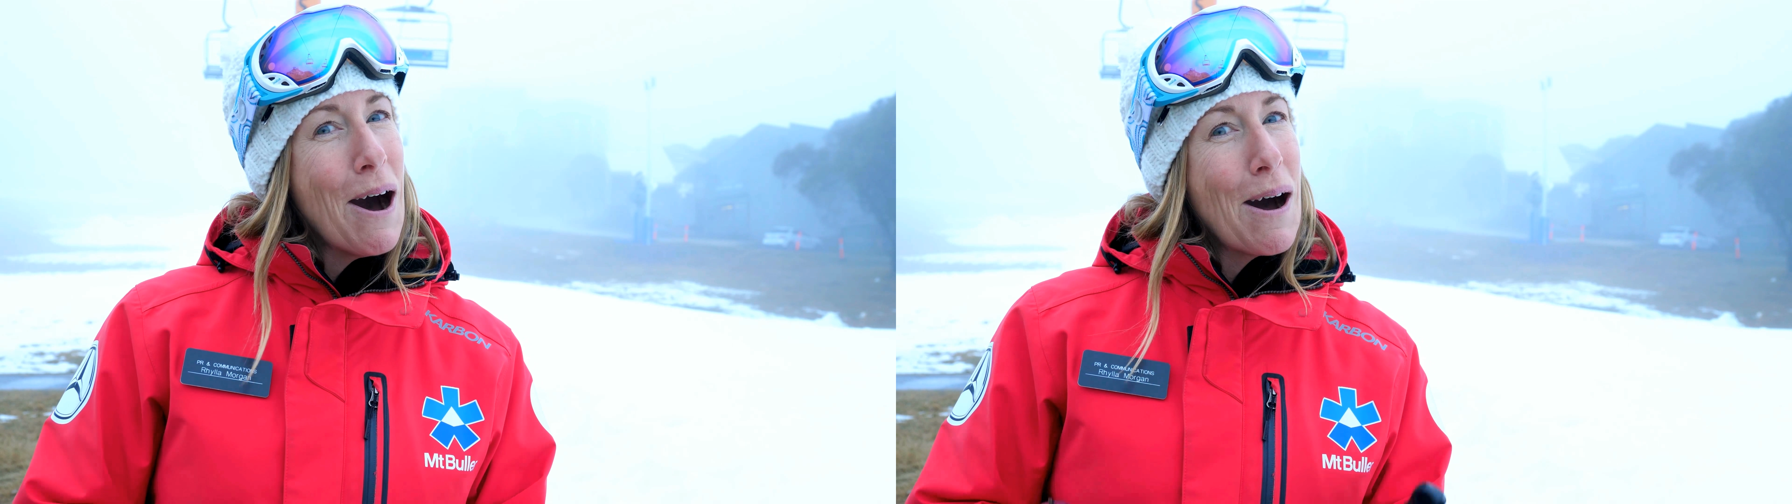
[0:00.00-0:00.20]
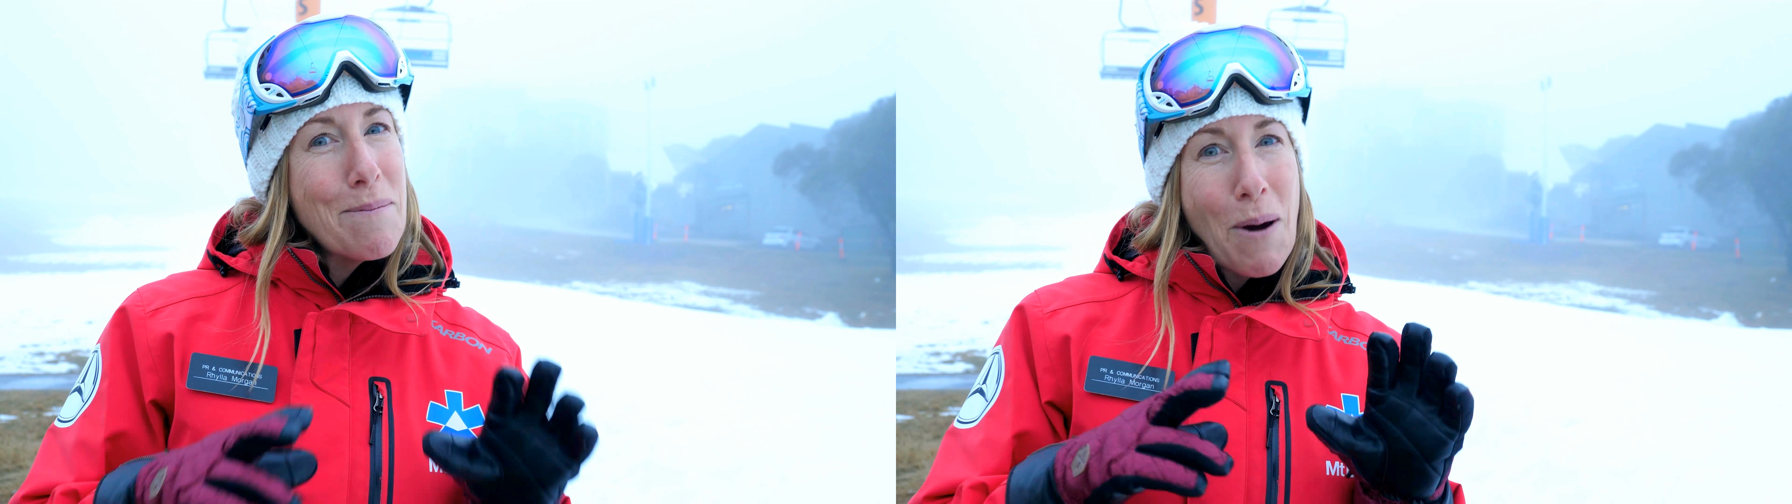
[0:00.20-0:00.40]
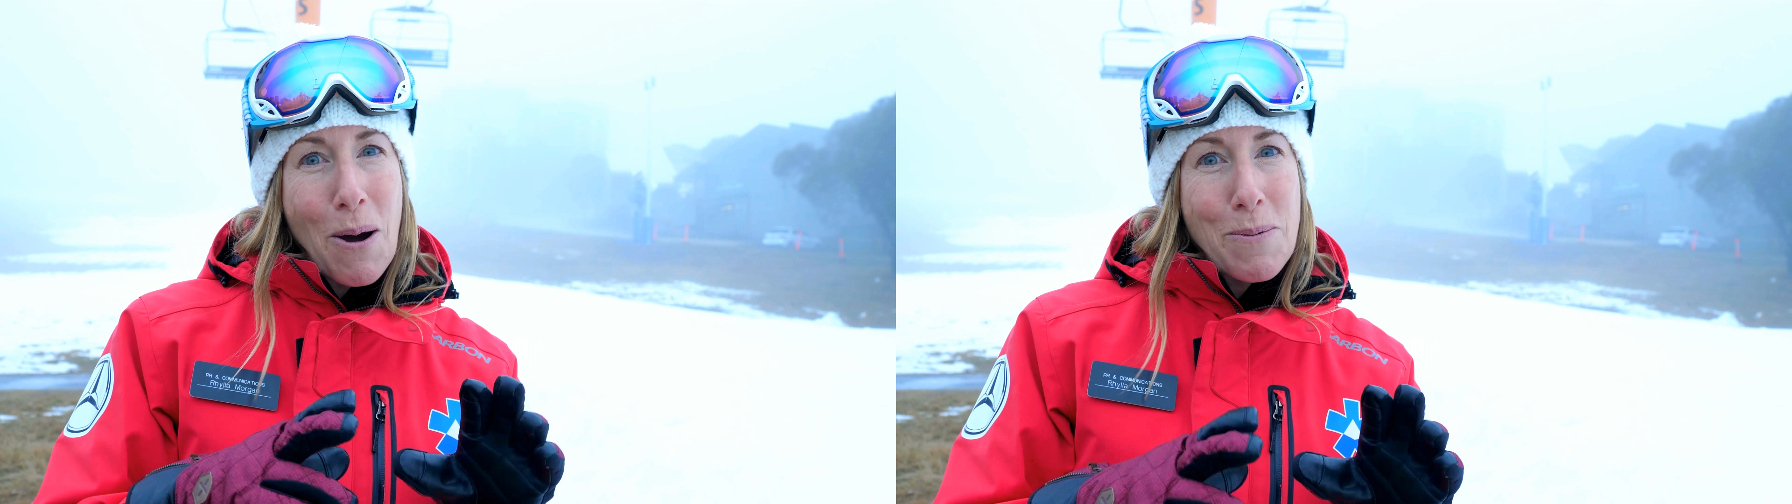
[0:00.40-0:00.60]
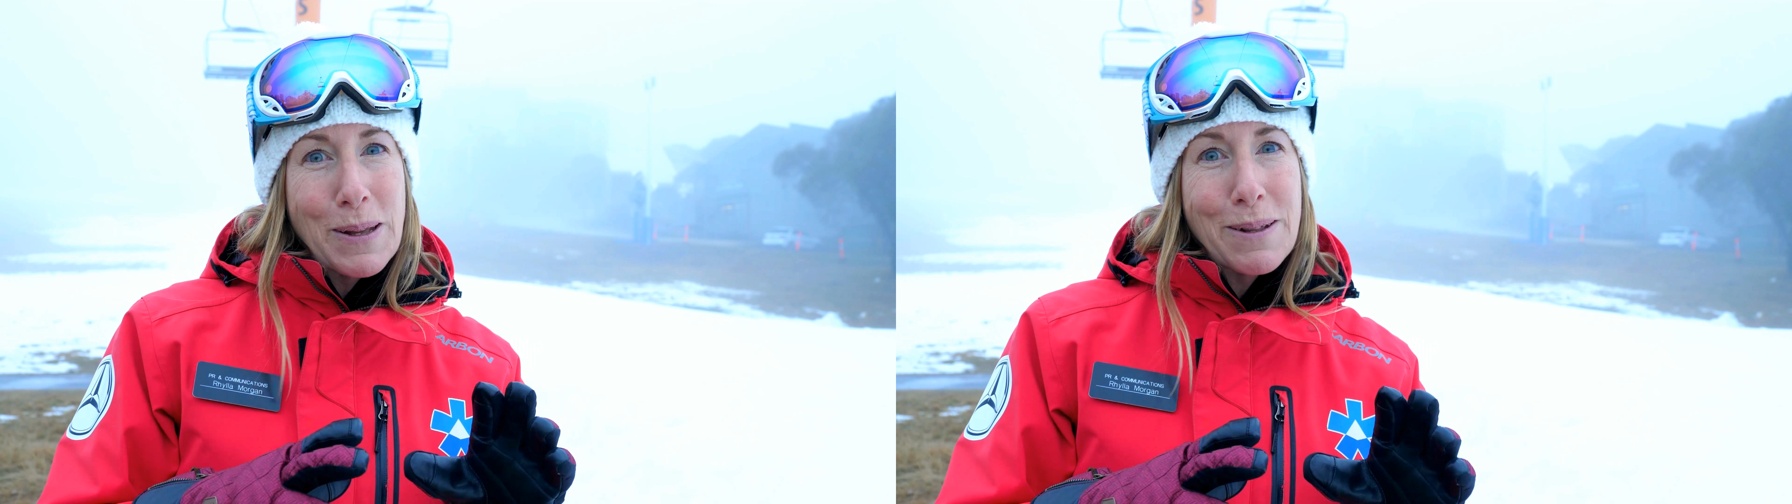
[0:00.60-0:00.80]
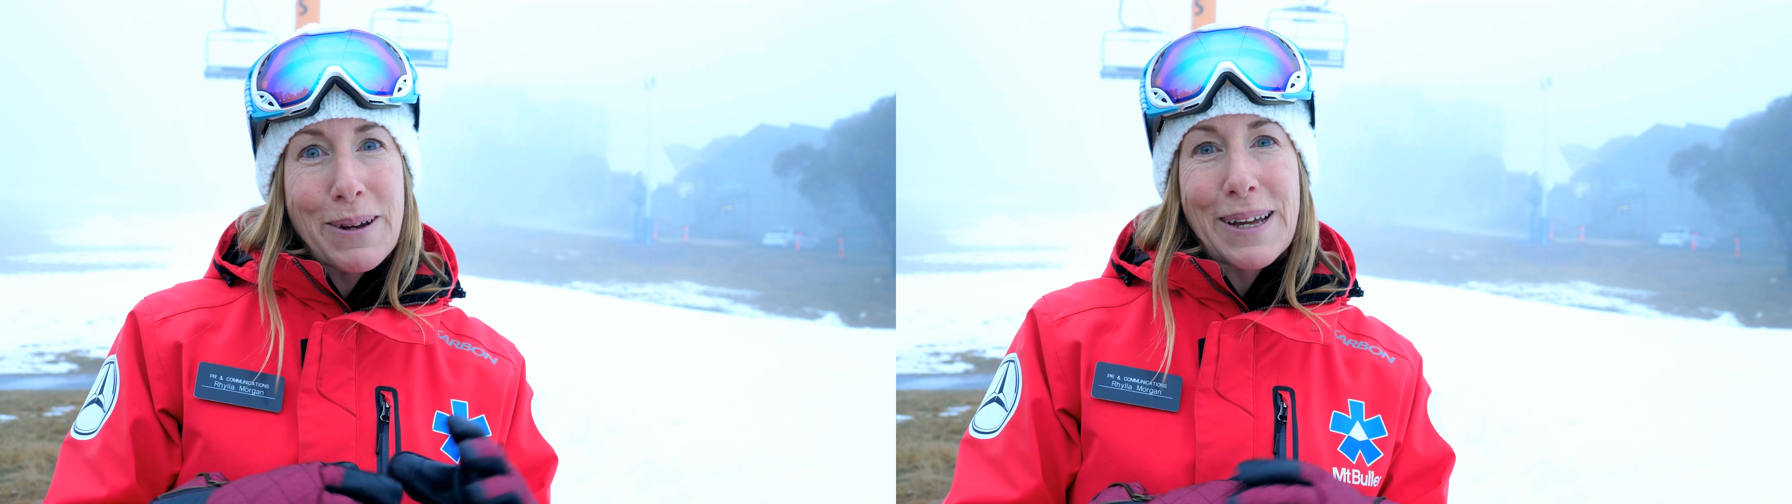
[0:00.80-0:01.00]
I'm
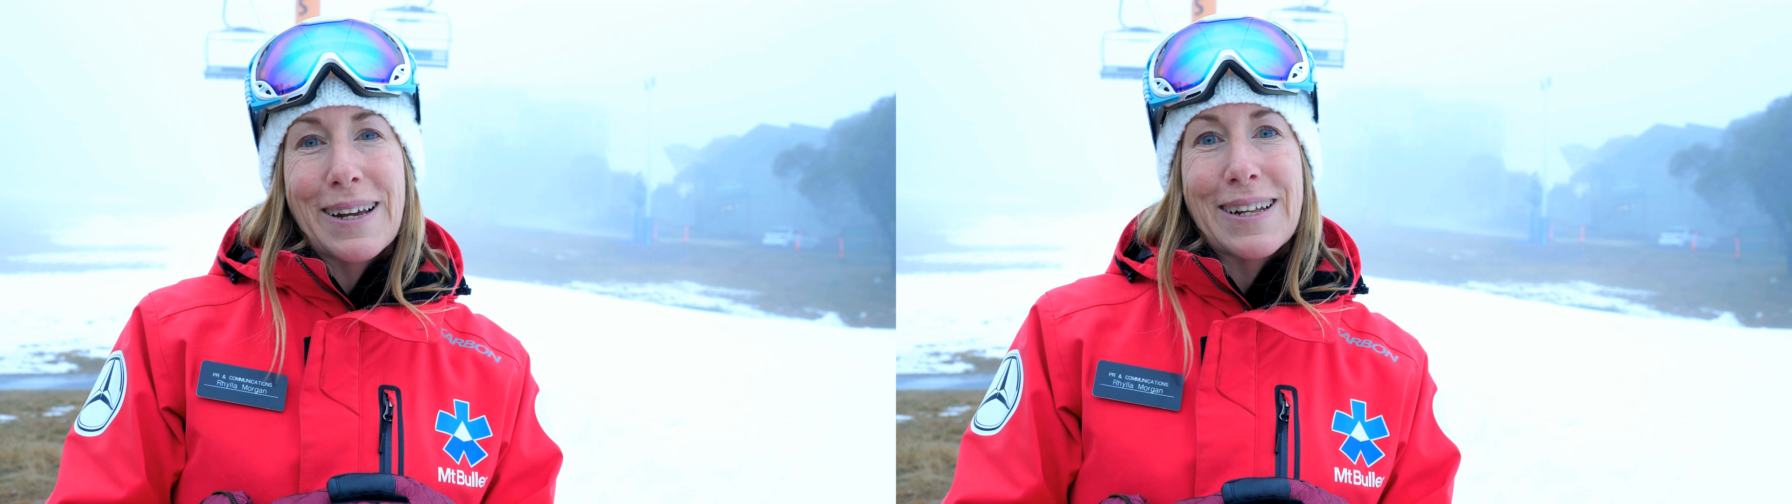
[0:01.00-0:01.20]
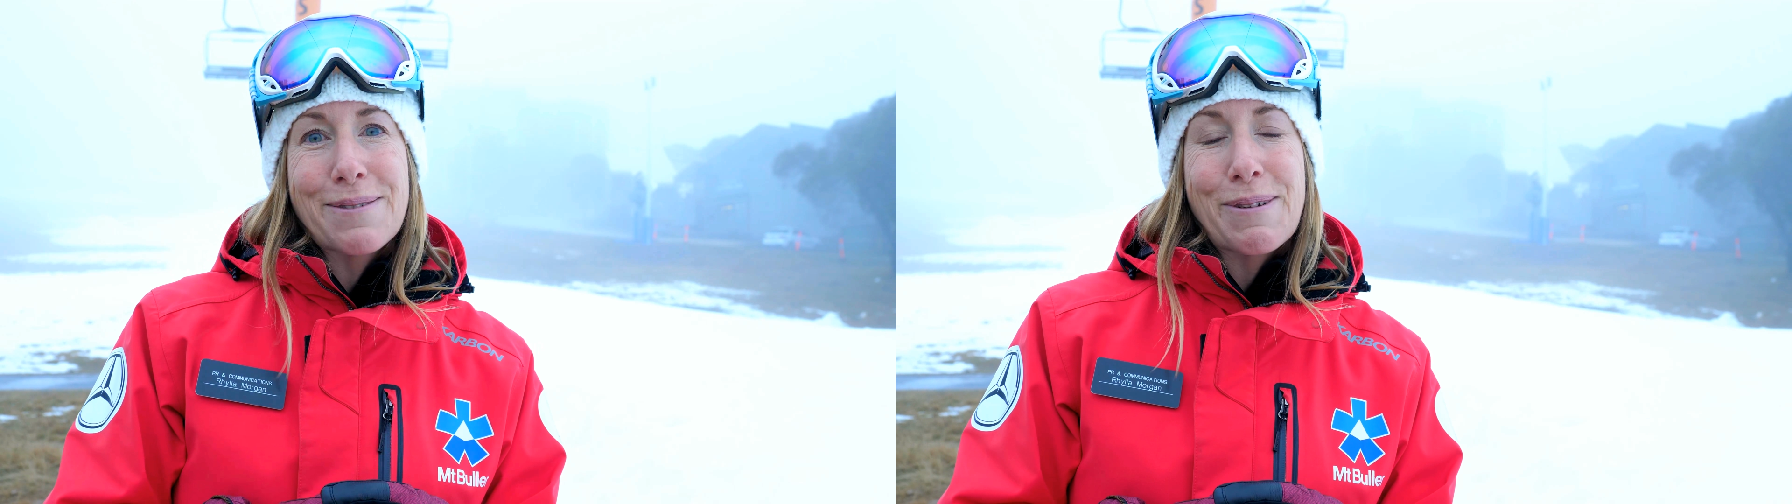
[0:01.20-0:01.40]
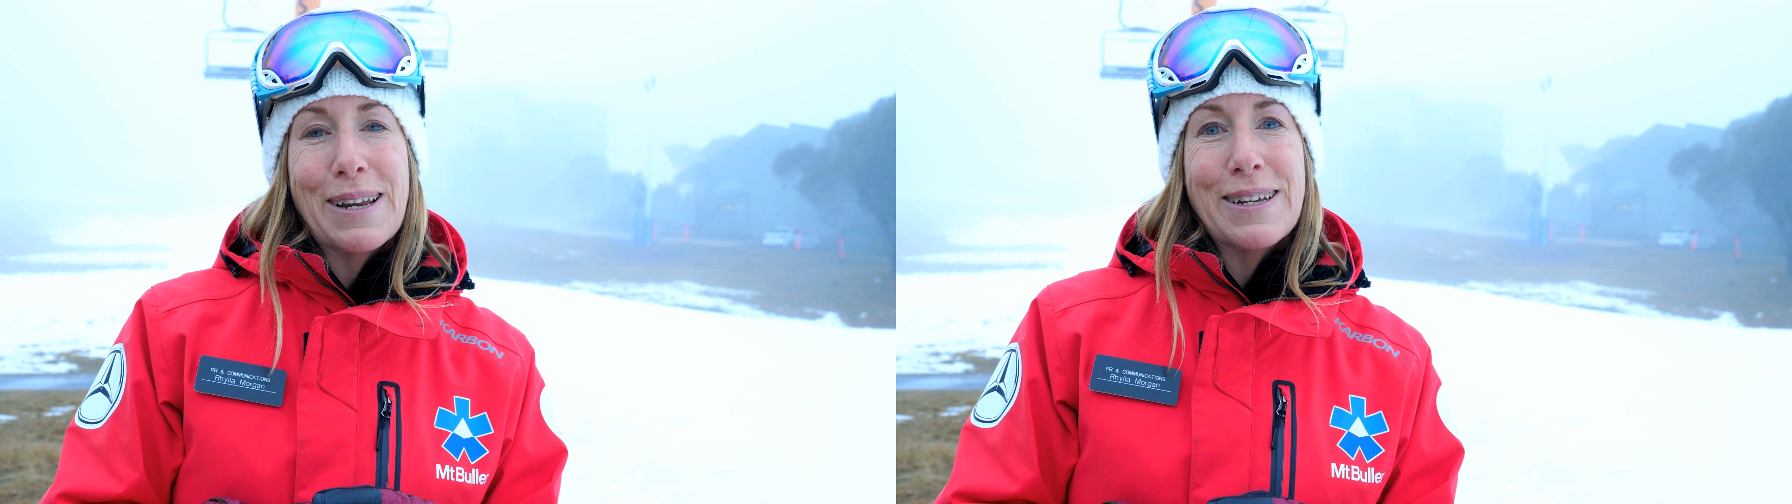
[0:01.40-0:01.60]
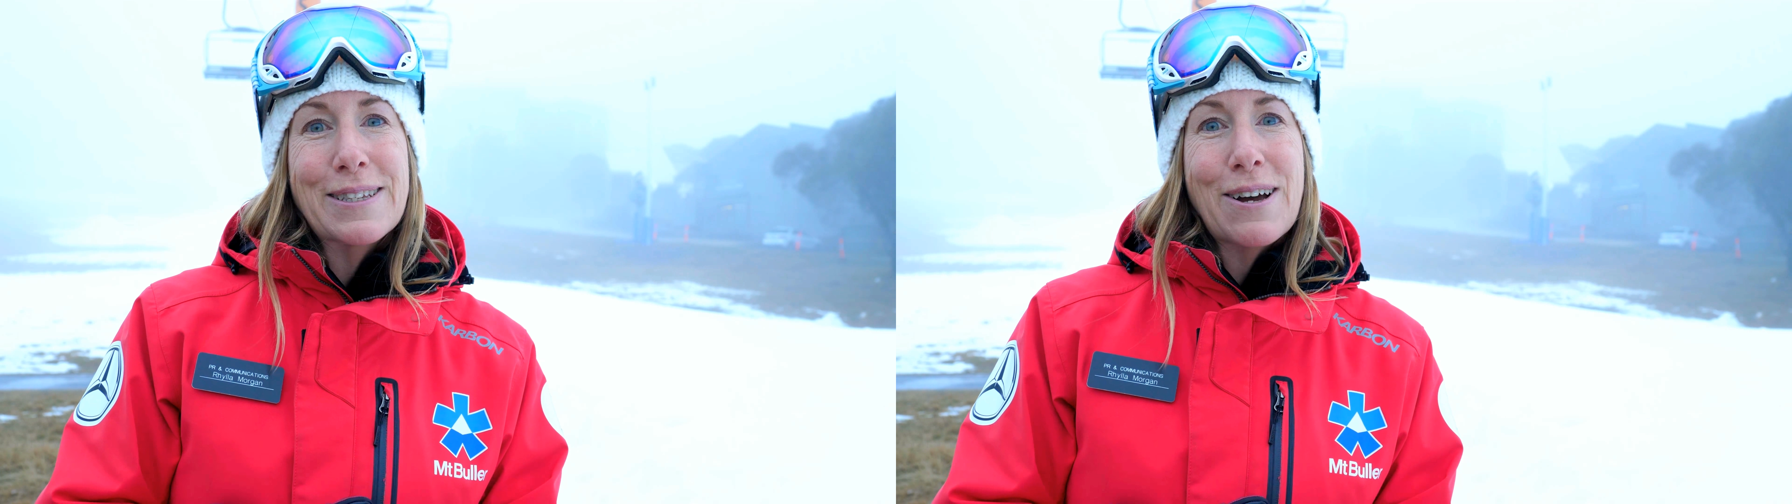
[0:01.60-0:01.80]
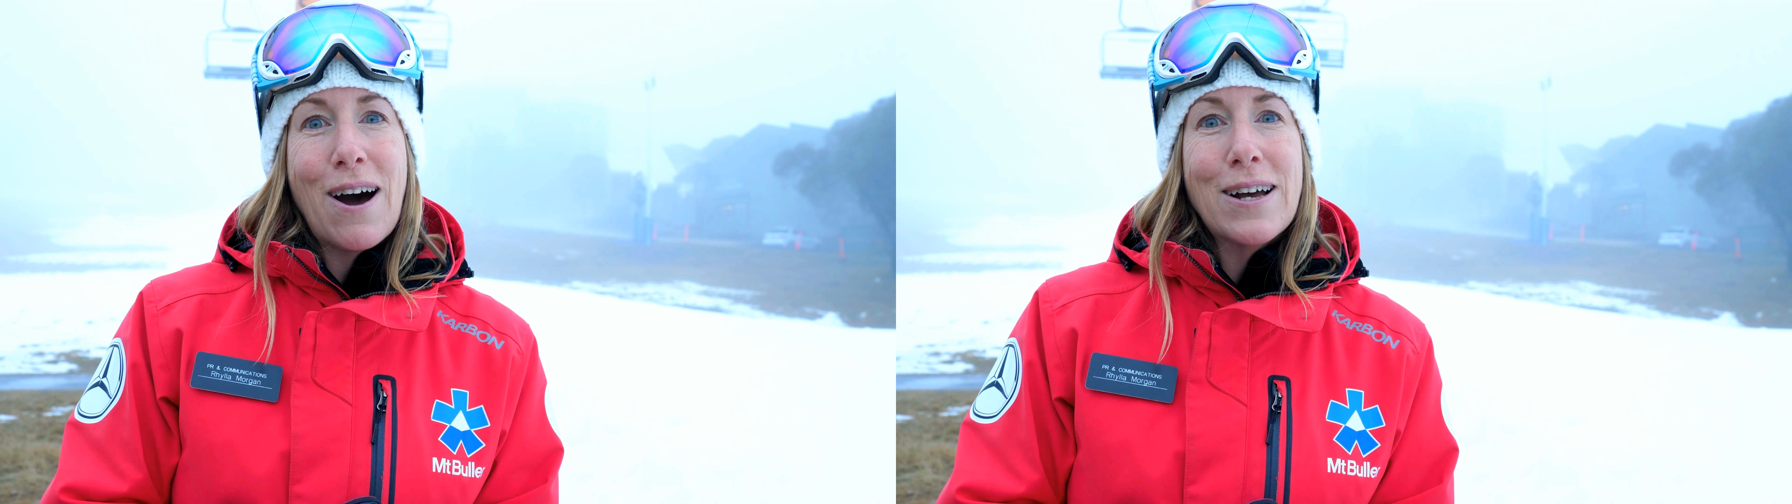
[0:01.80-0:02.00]
hoping that we're going to get some clear
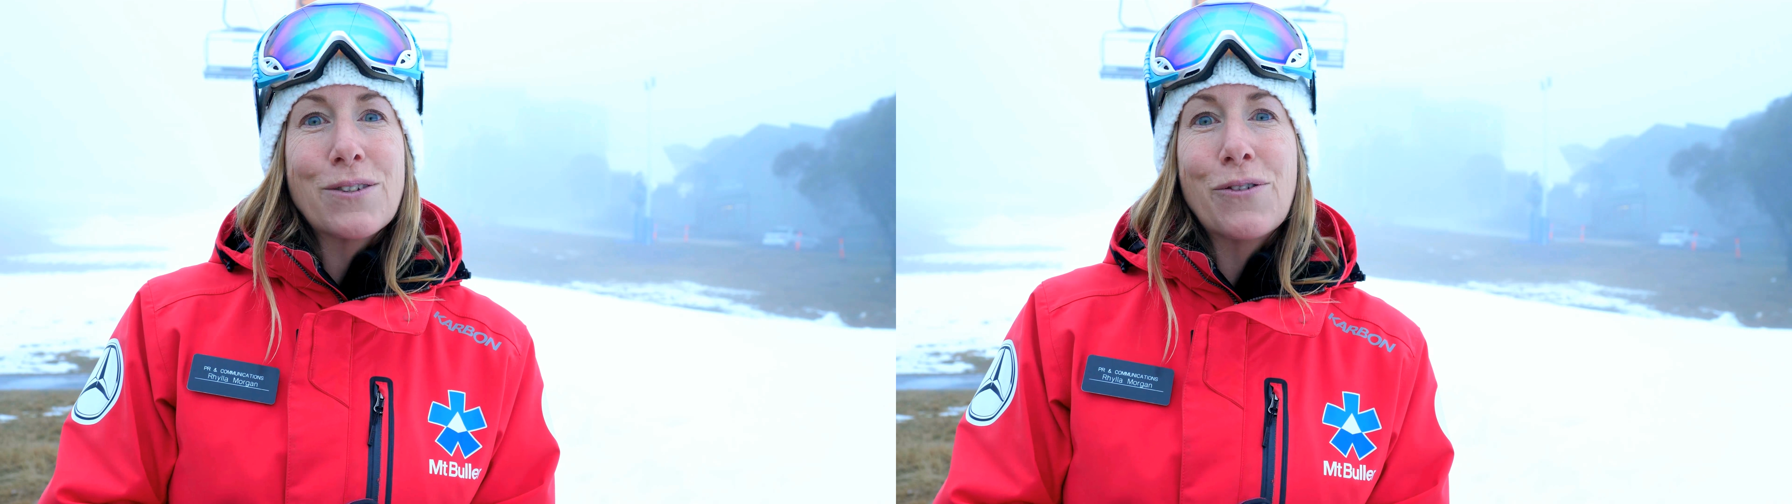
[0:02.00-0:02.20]
skies